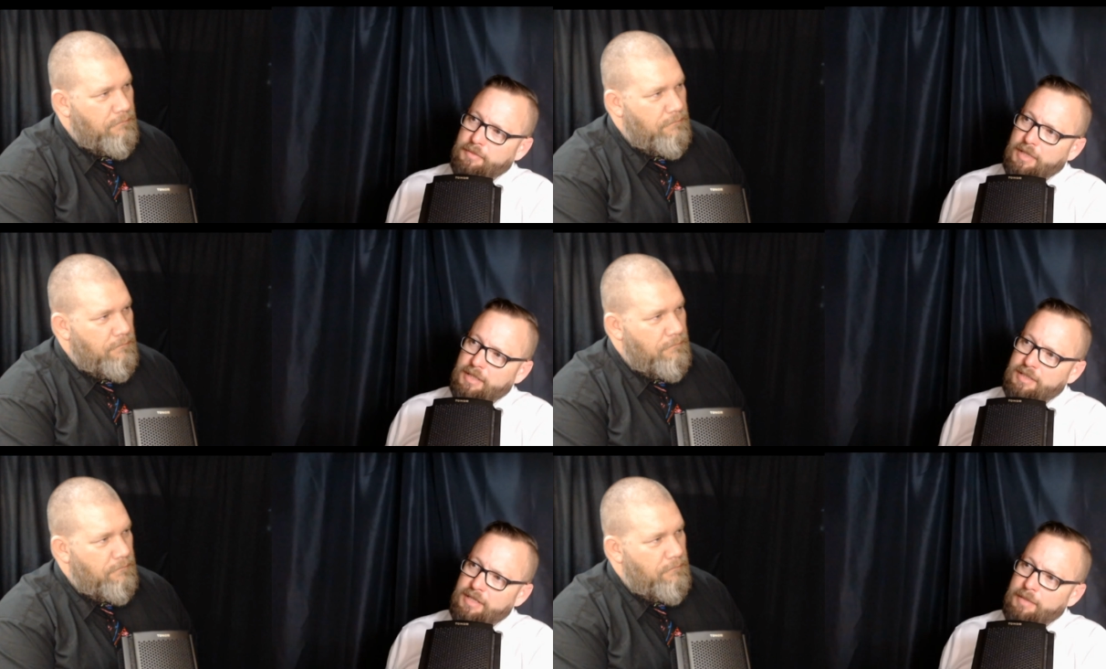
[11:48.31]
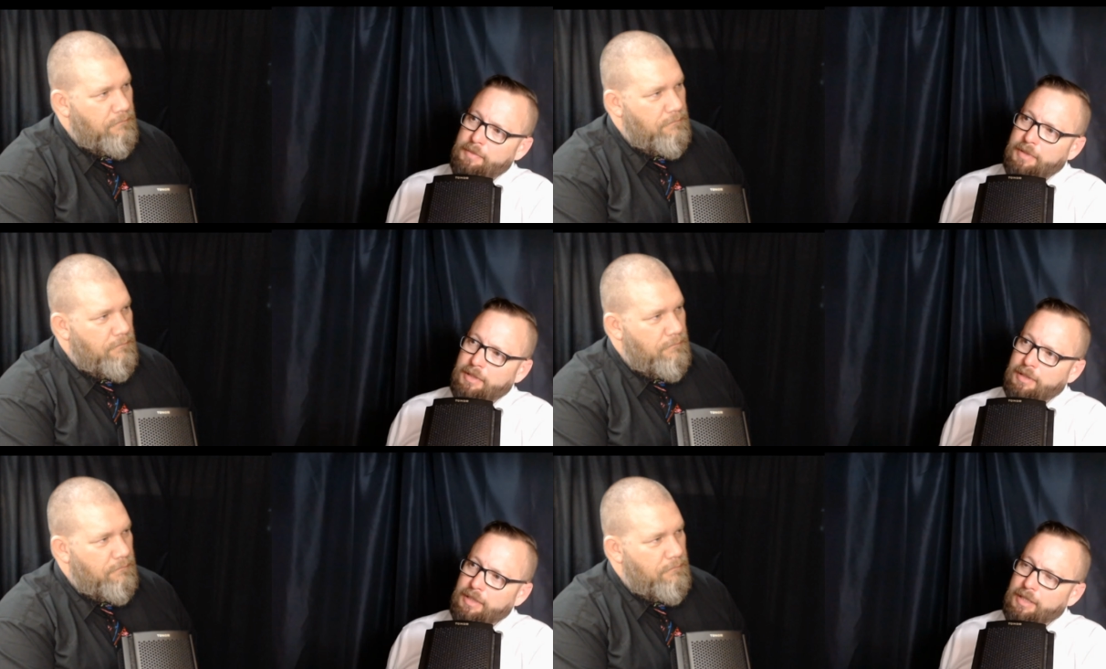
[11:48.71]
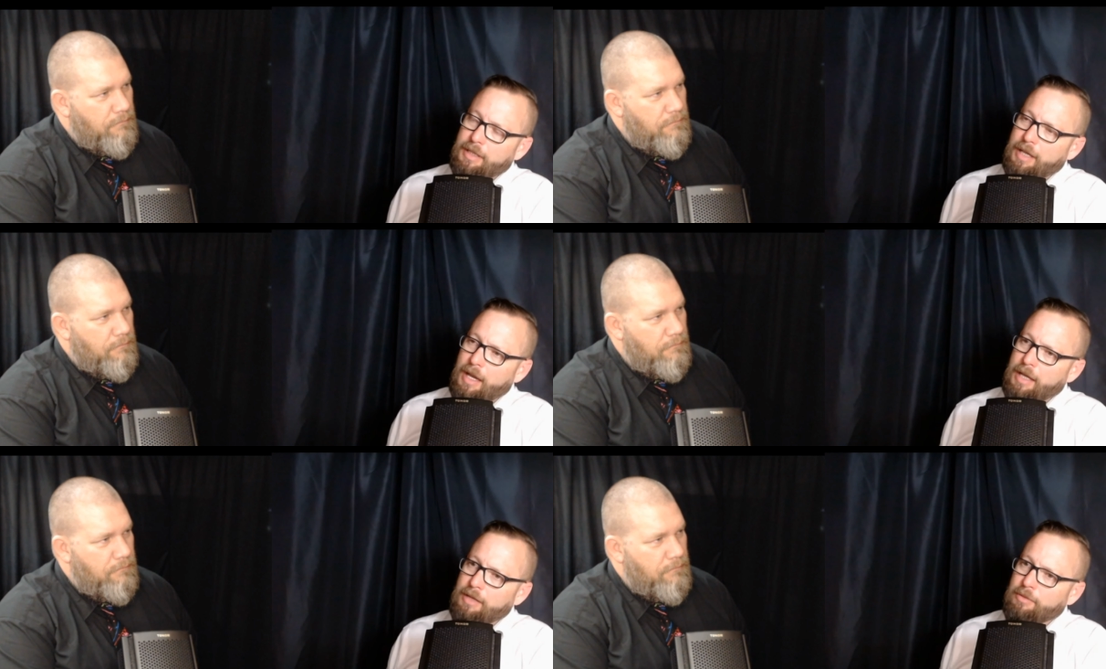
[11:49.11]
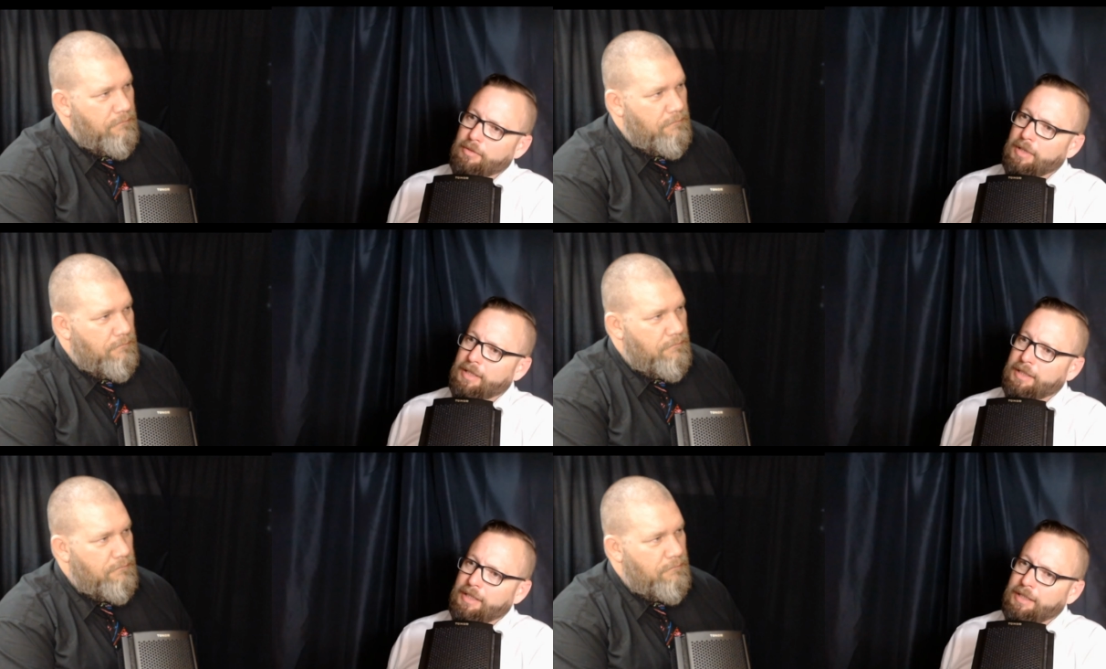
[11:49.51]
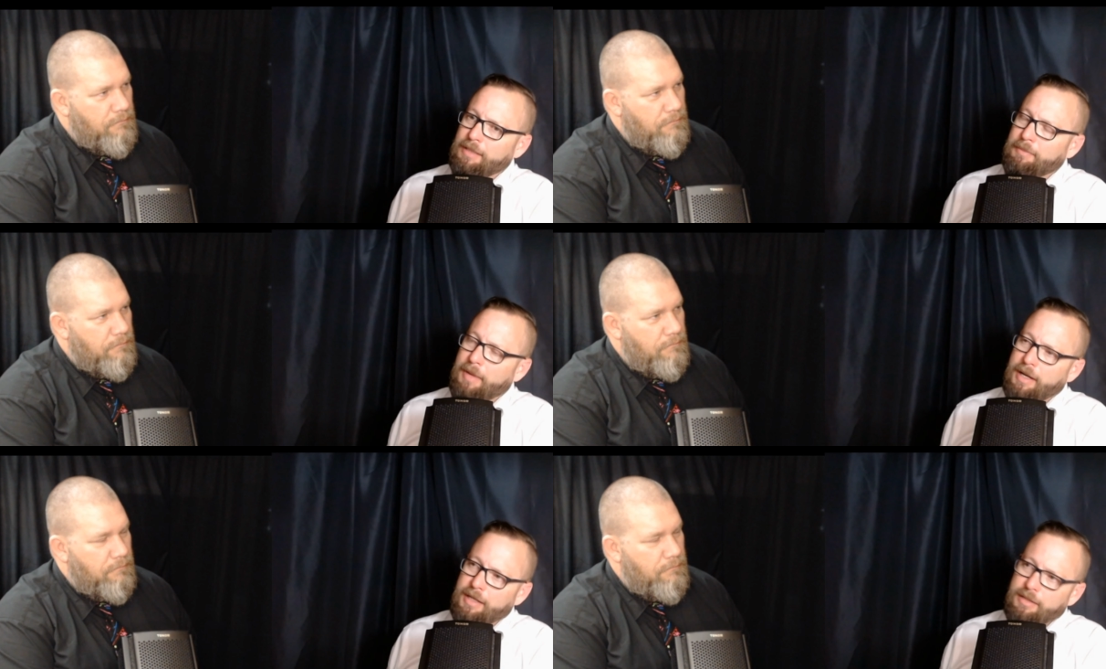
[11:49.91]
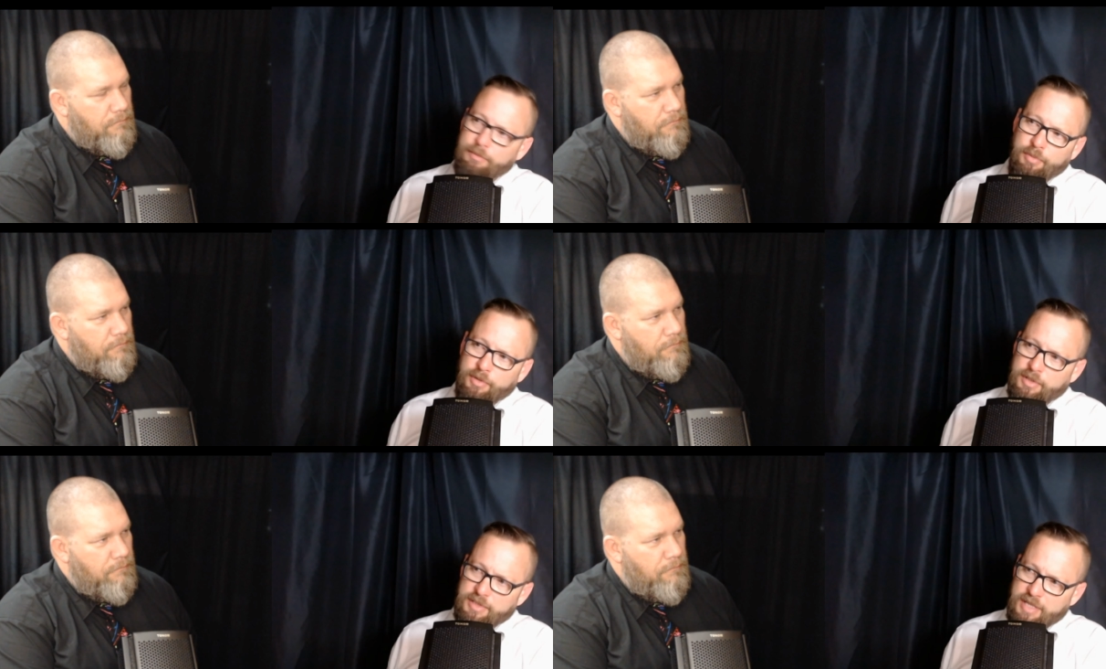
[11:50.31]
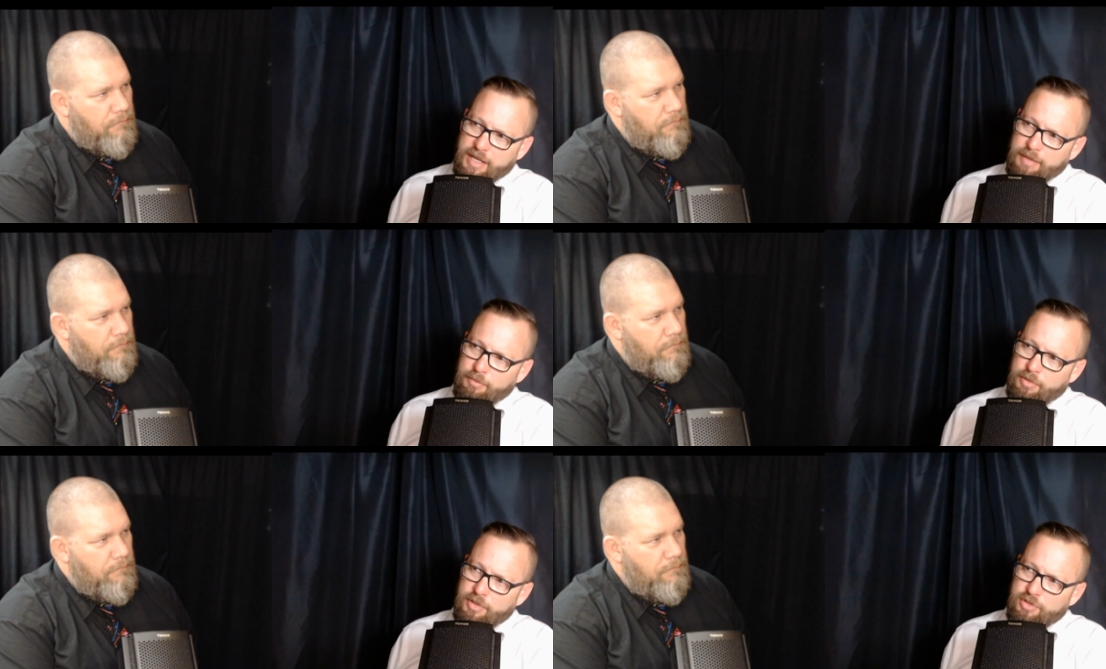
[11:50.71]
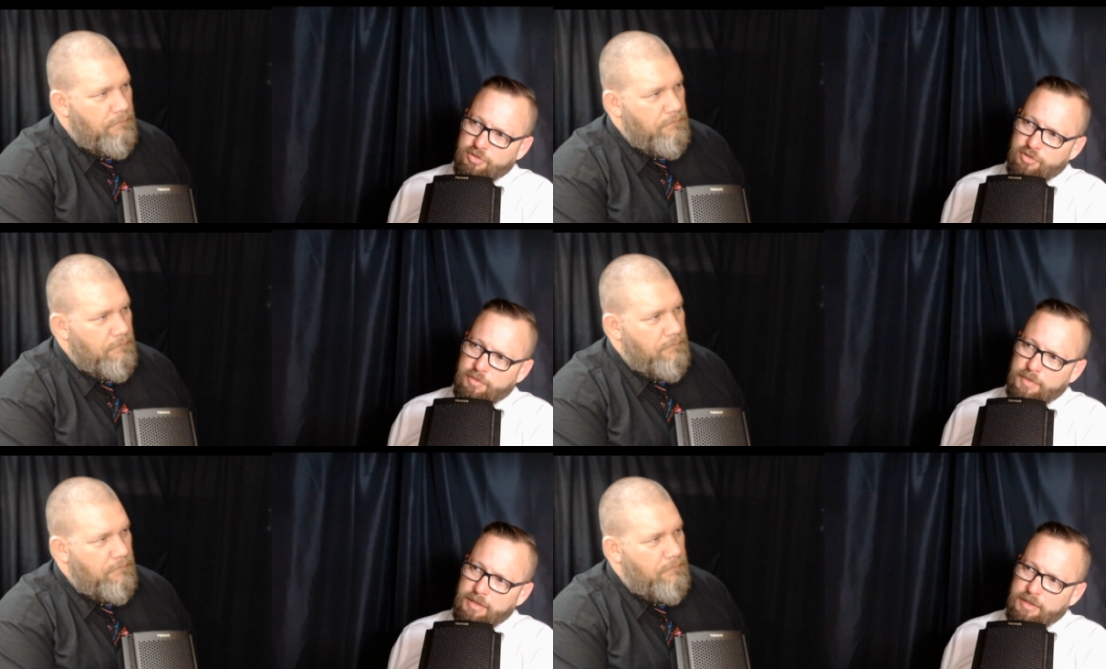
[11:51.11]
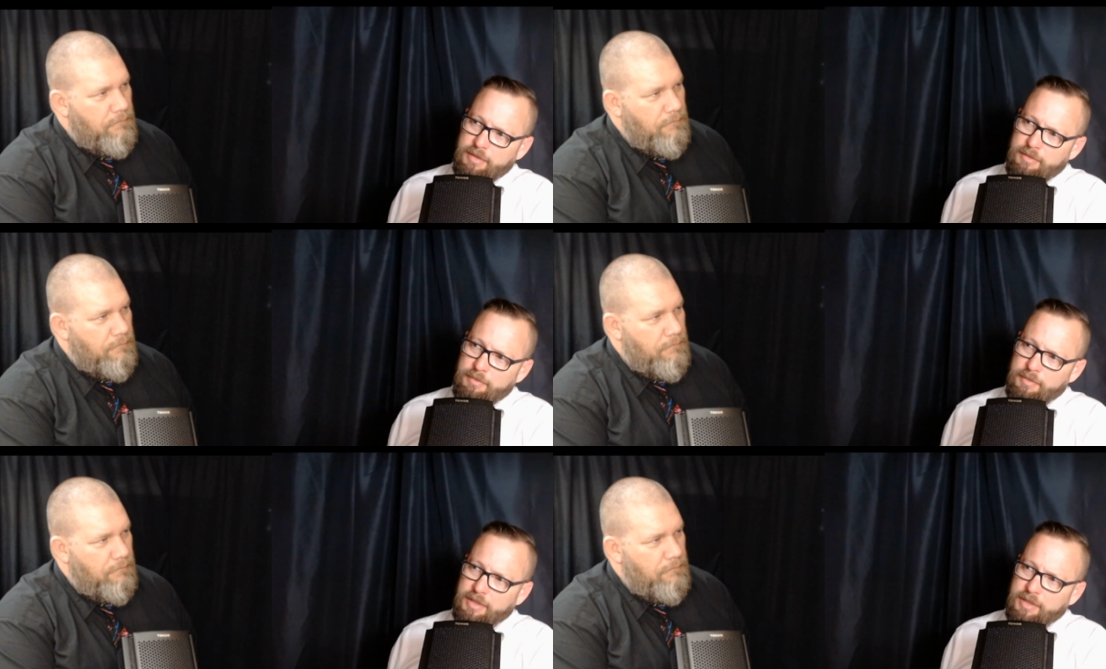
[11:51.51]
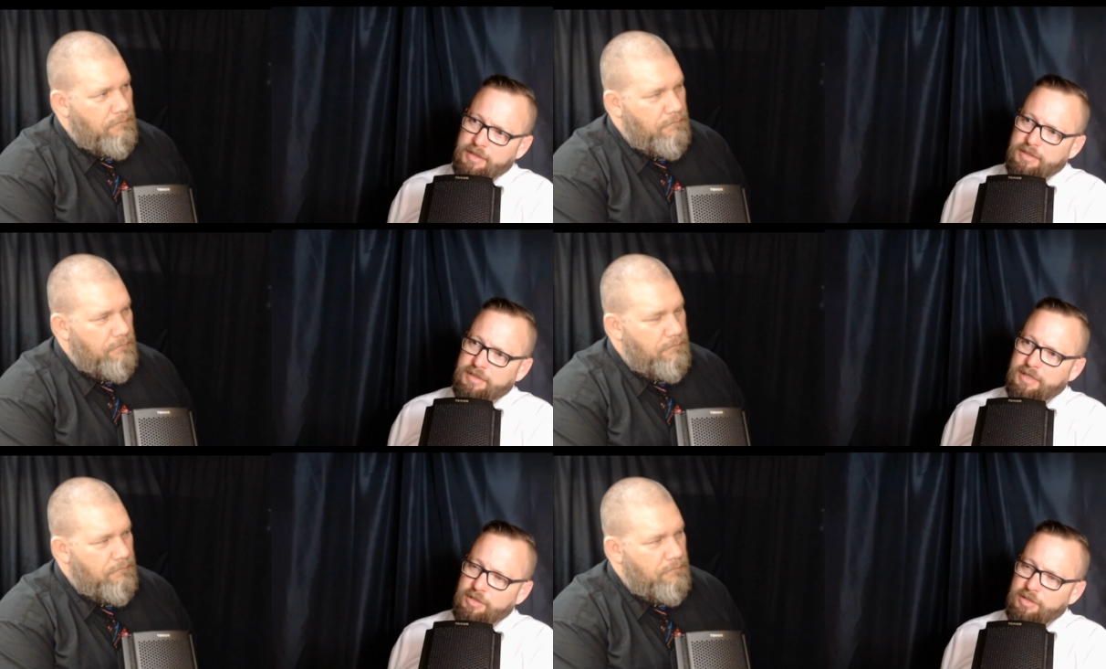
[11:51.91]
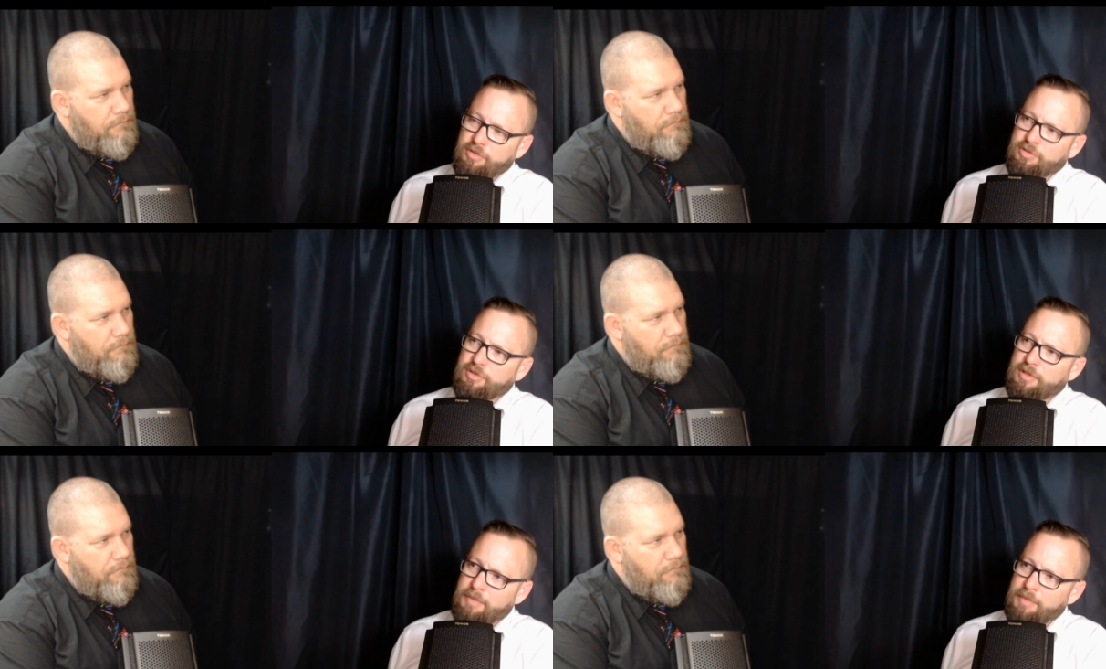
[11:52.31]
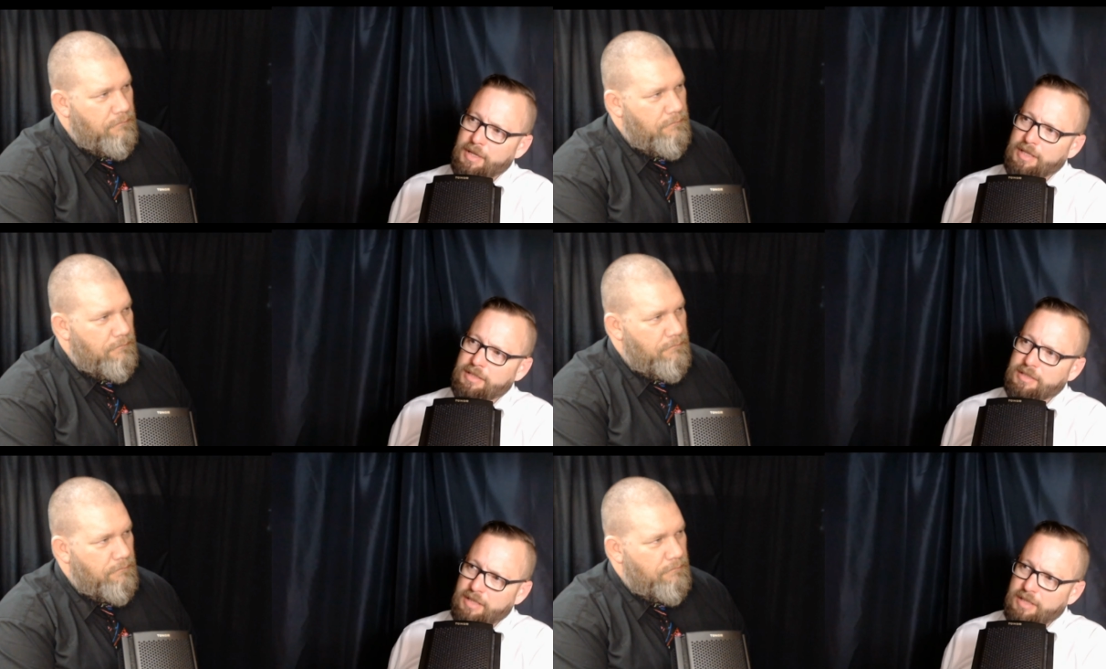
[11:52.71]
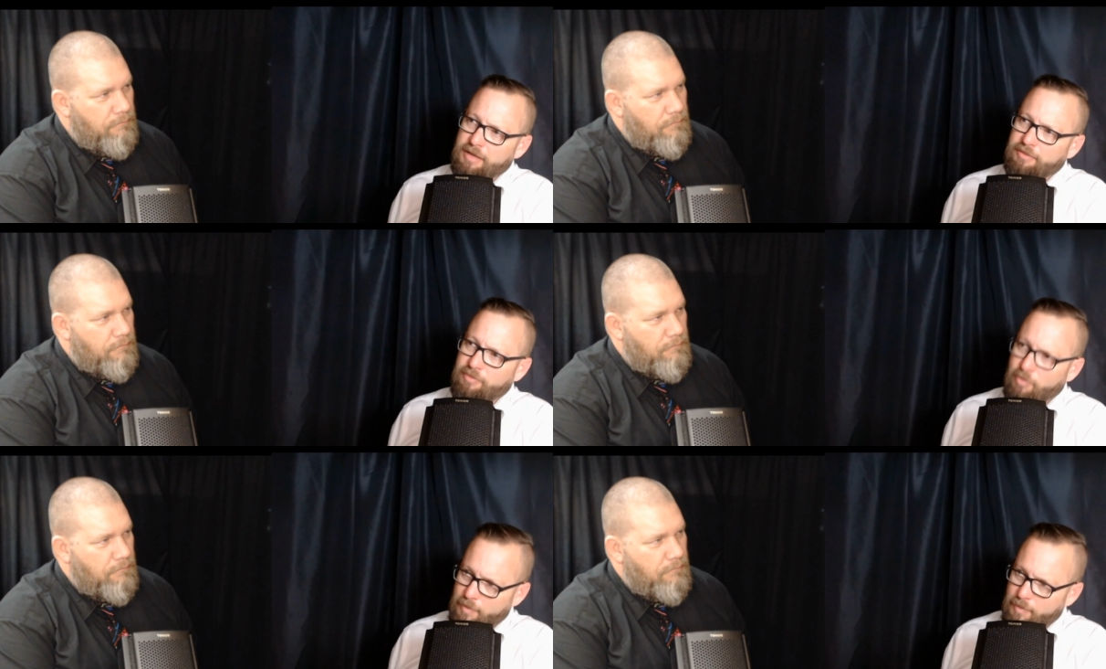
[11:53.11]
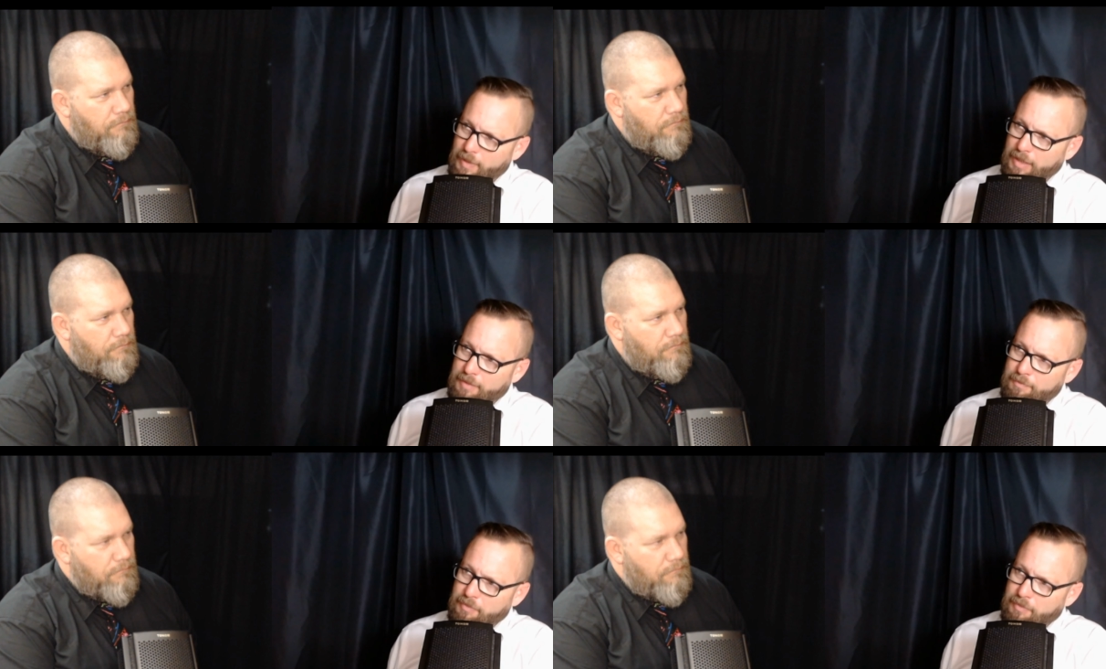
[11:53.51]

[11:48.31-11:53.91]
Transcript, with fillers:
Speaker 1: And typically, I don't like anybody to put a time pressure on me because that usually means it's not for me.